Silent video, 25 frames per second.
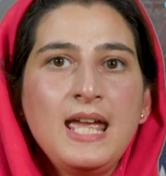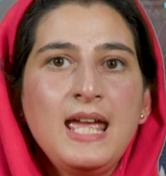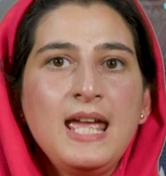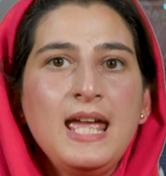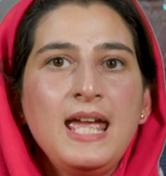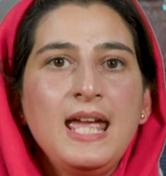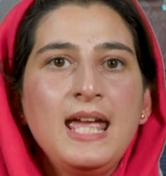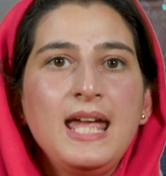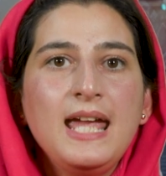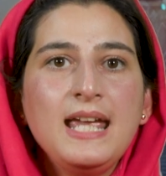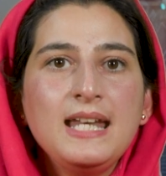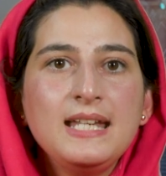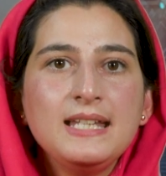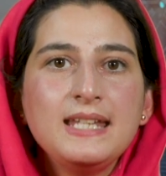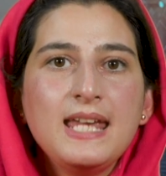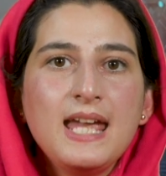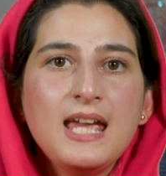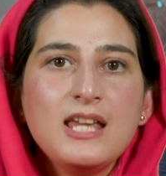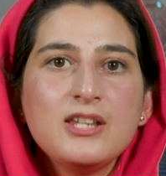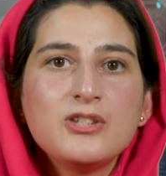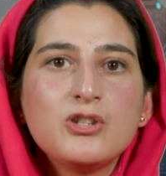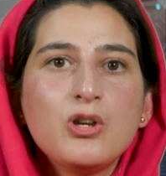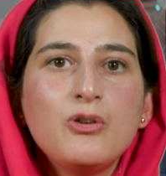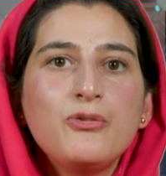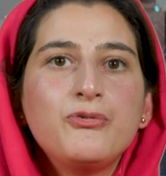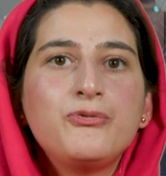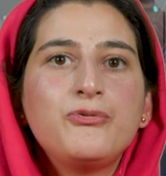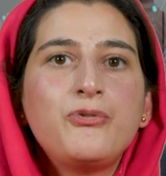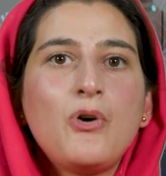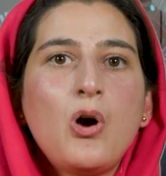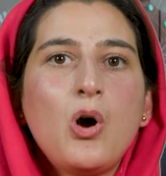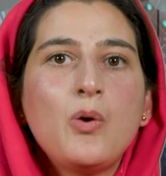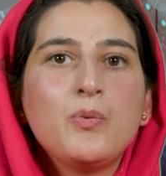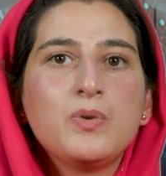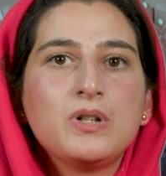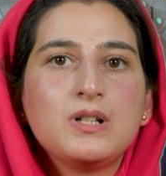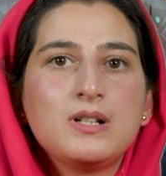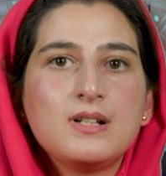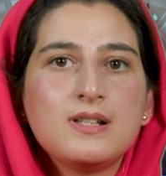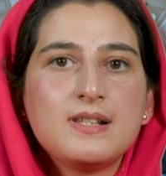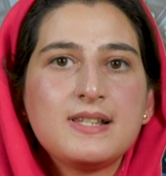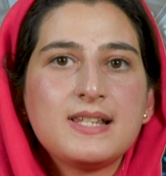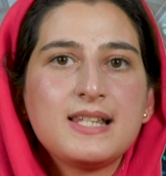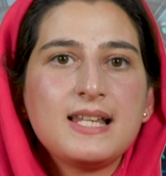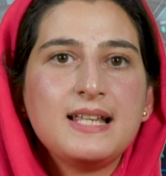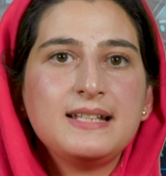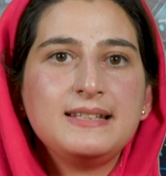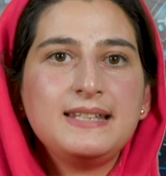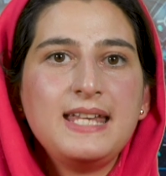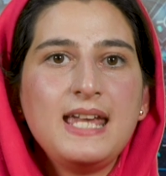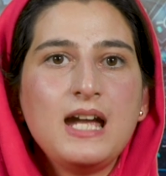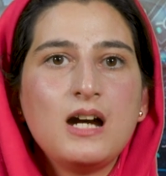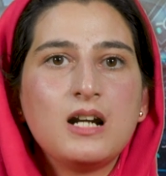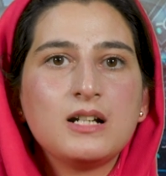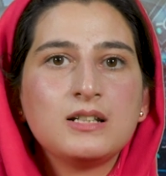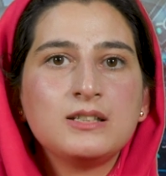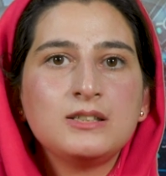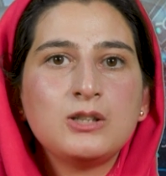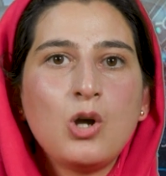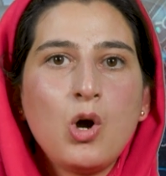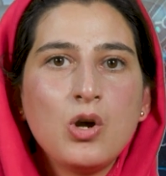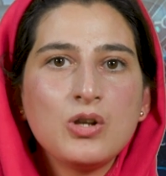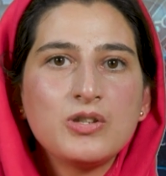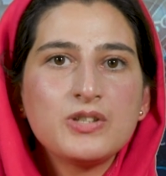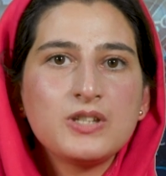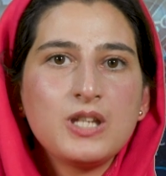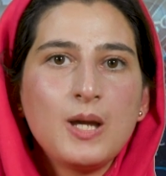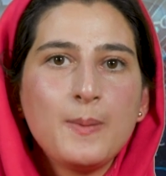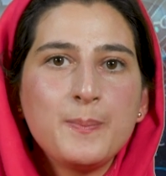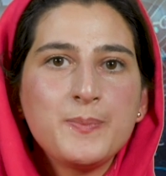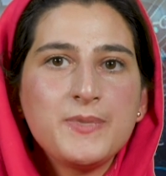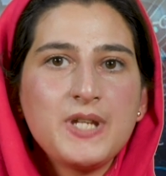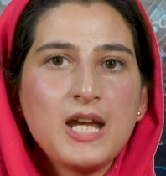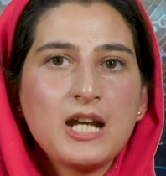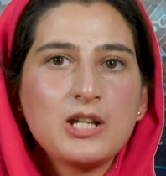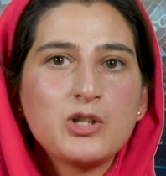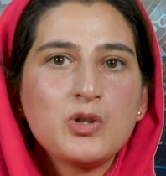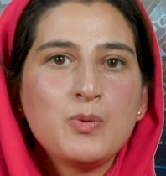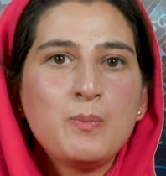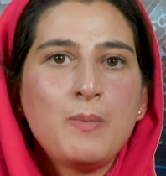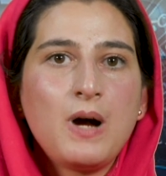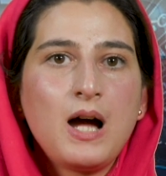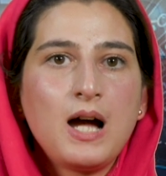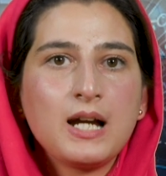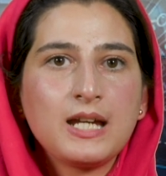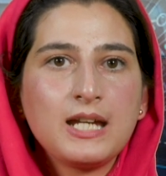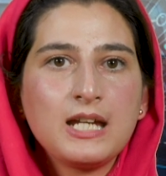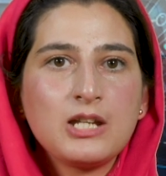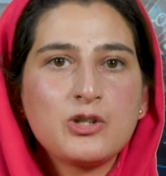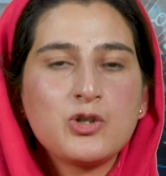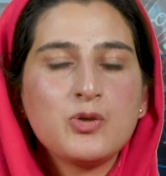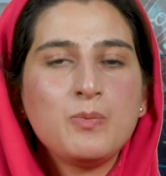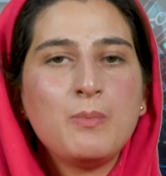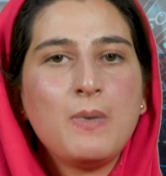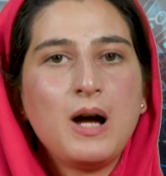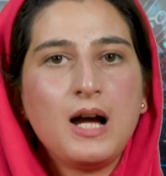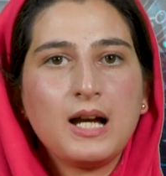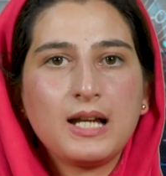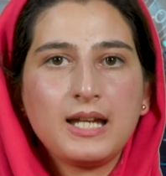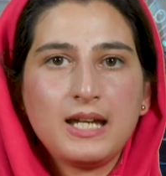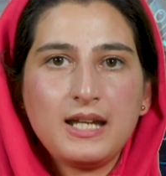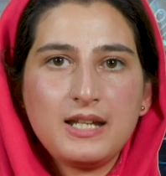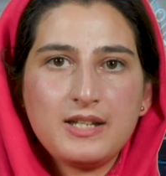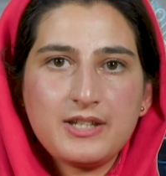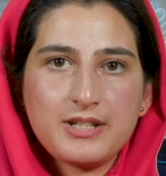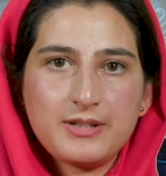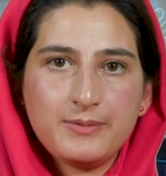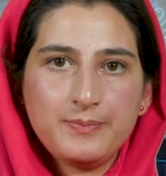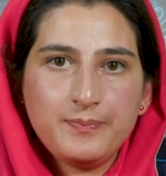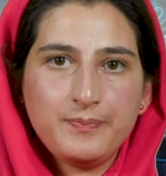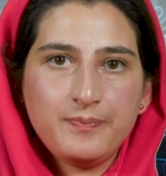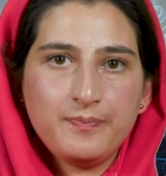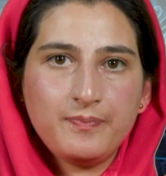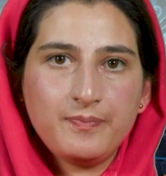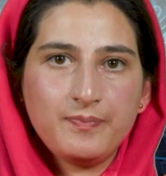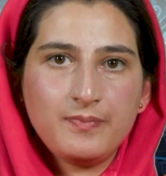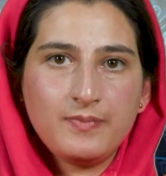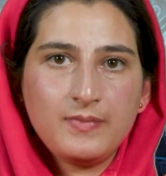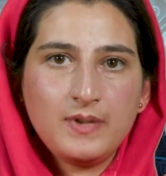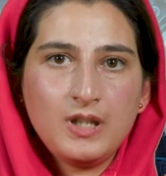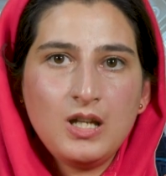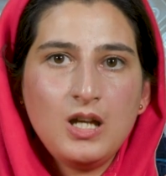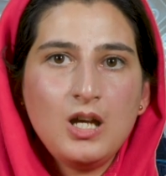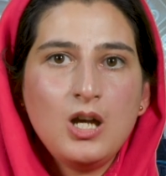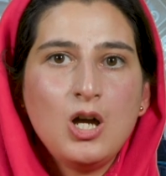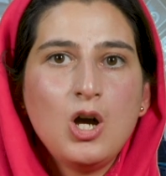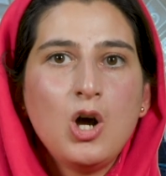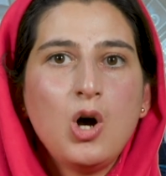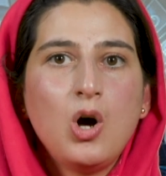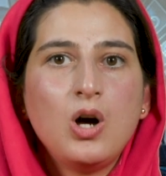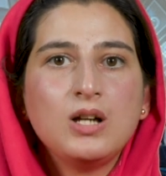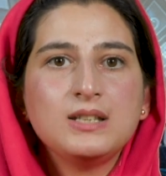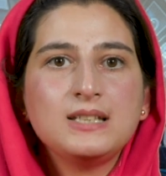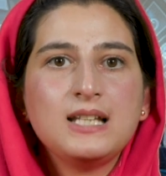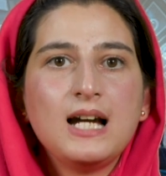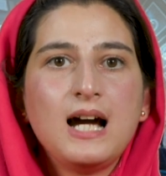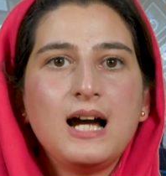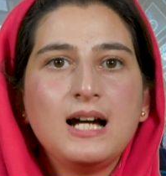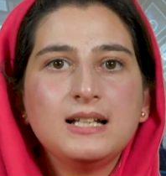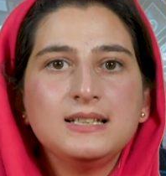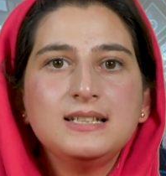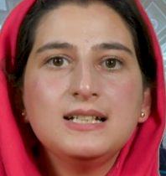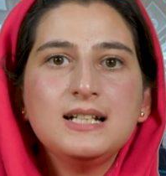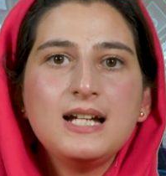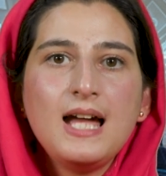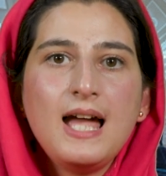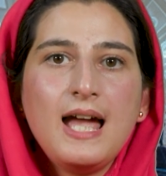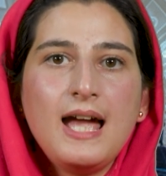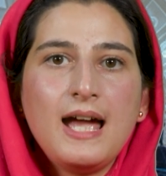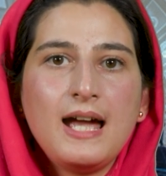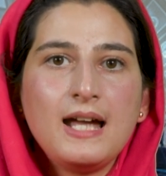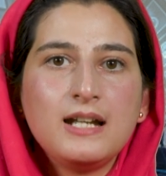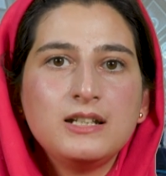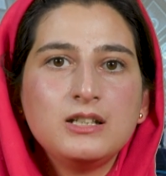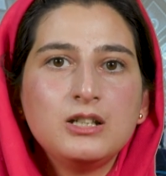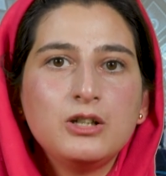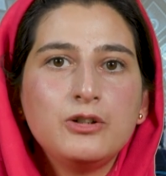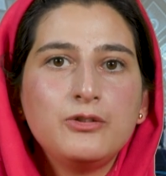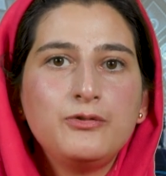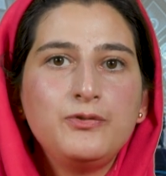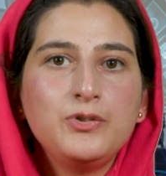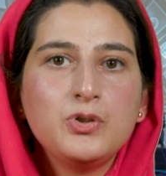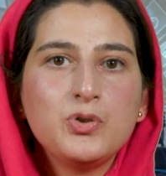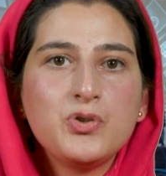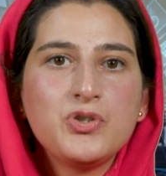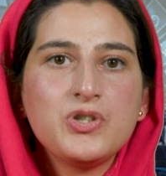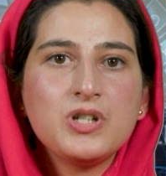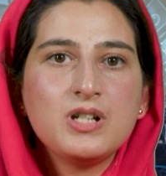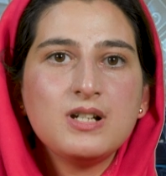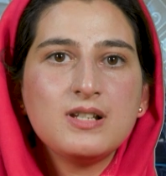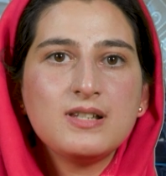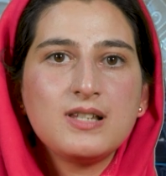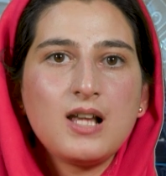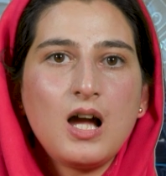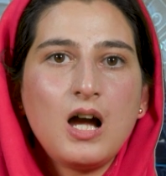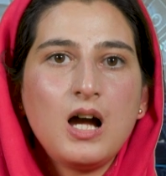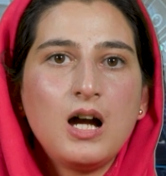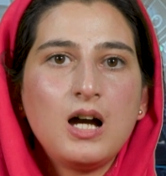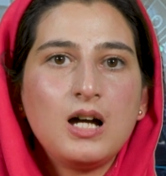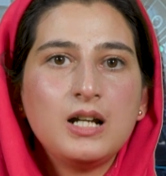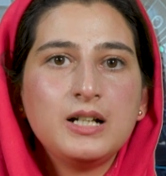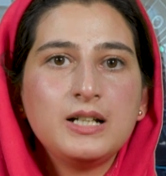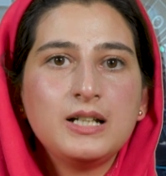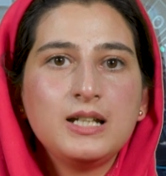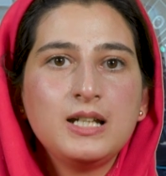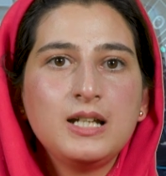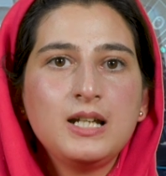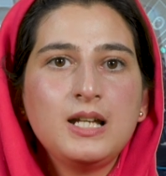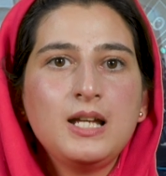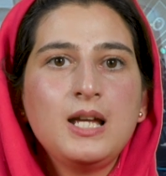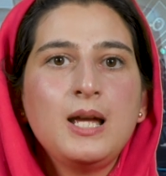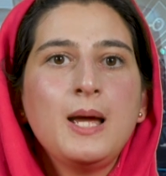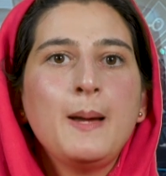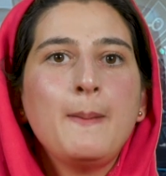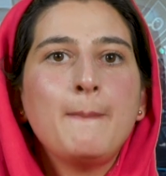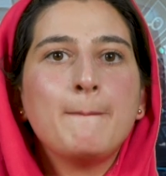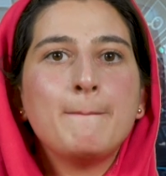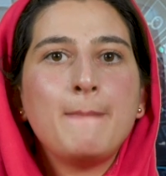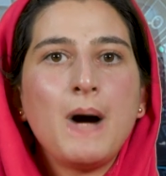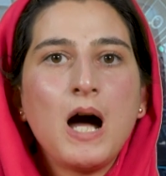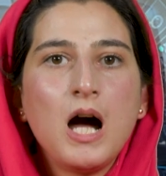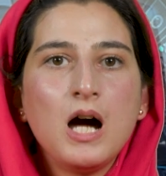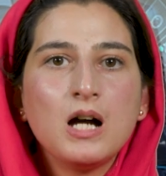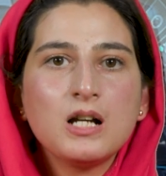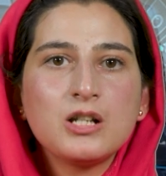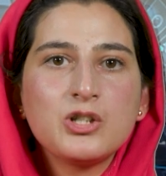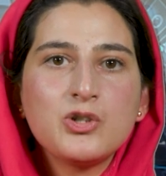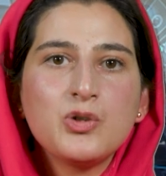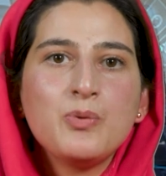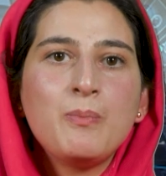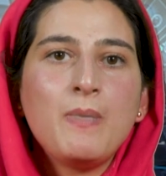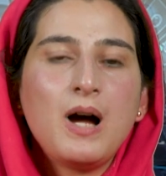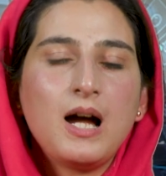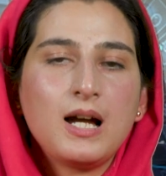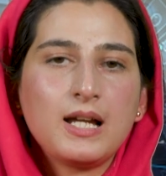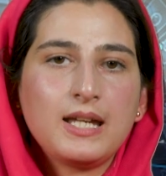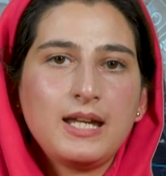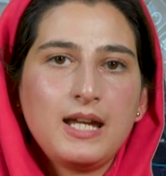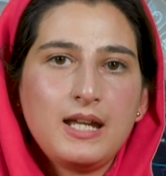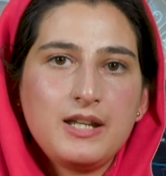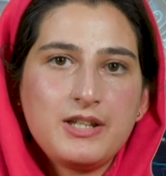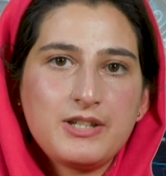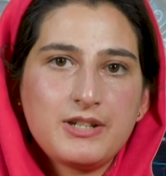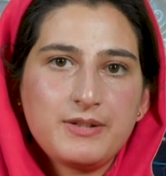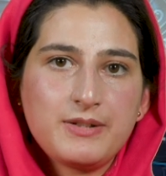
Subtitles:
In case of forwards, they are not subject to marking to market. On the other hand, futures are mark to market.